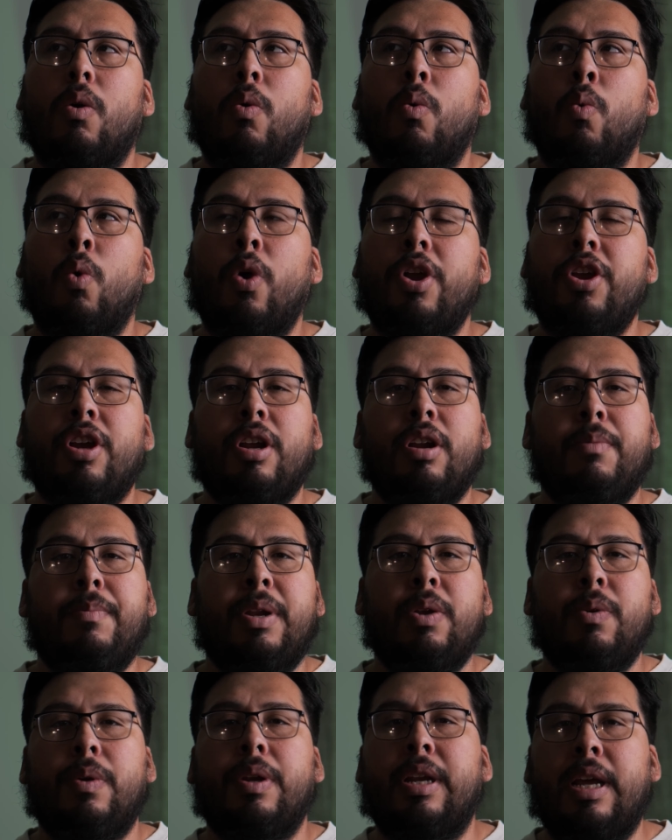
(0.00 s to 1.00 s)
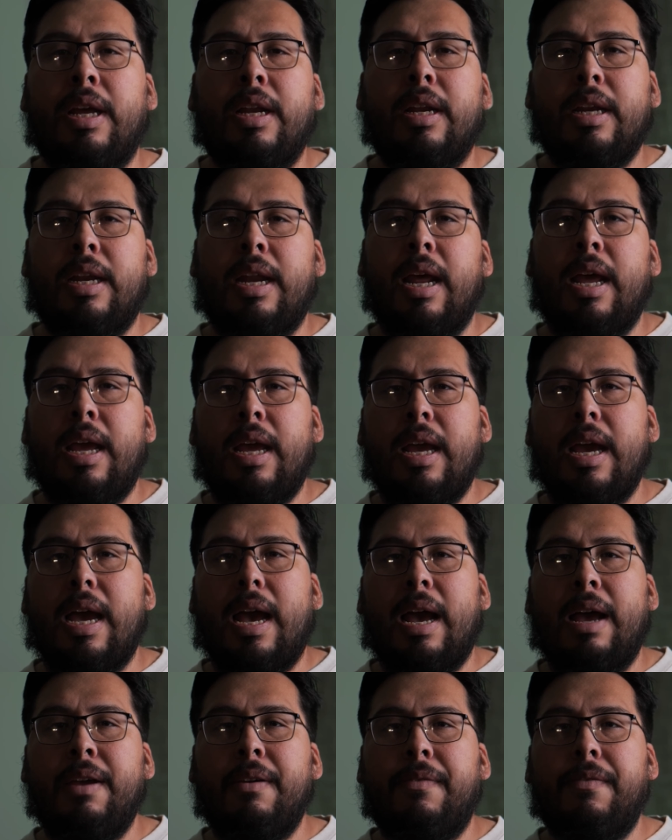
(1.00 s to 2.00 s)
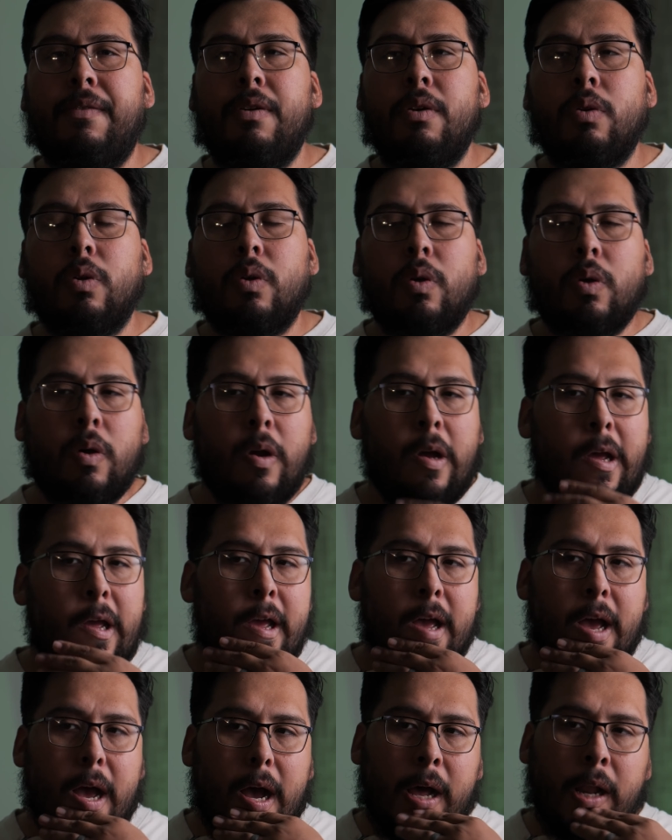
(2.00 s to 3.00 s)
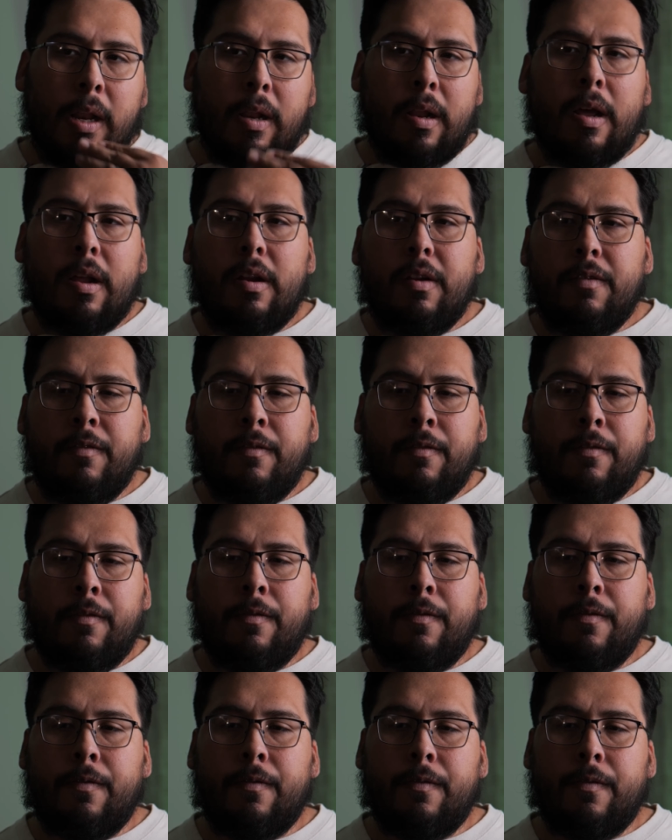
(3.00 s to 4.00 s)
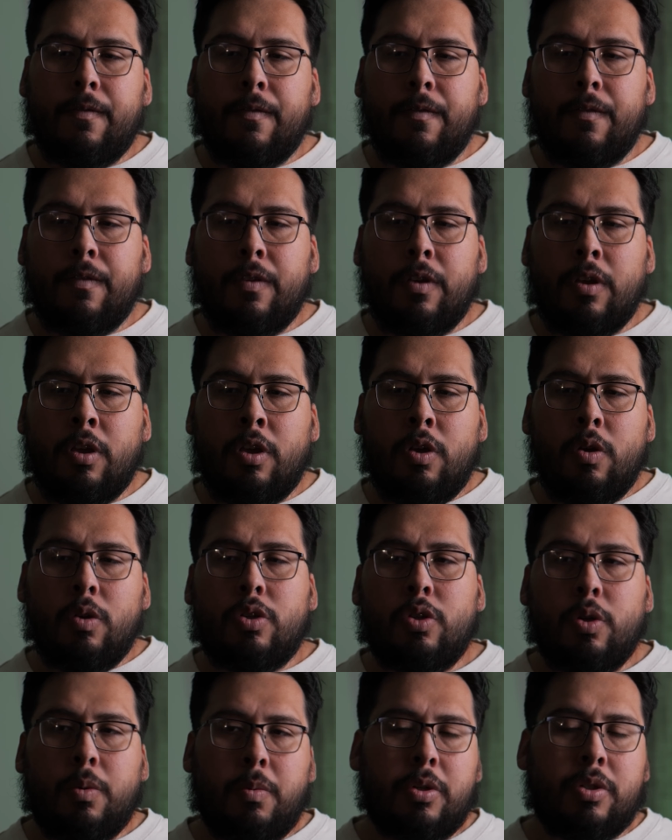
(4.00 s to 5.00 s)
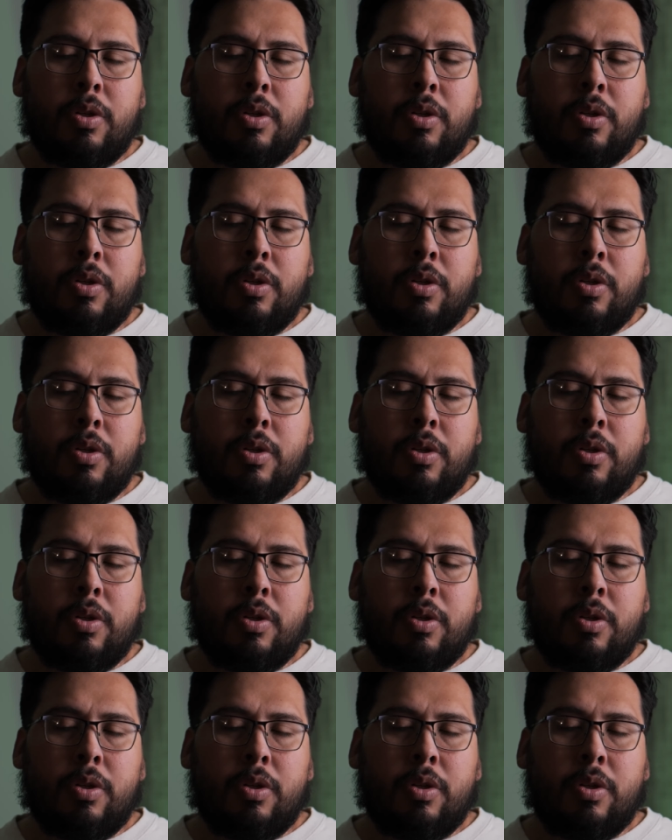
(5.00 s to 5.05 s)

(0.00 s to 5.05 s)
what you're going to be doing day to day, I feel a lot of YouTubers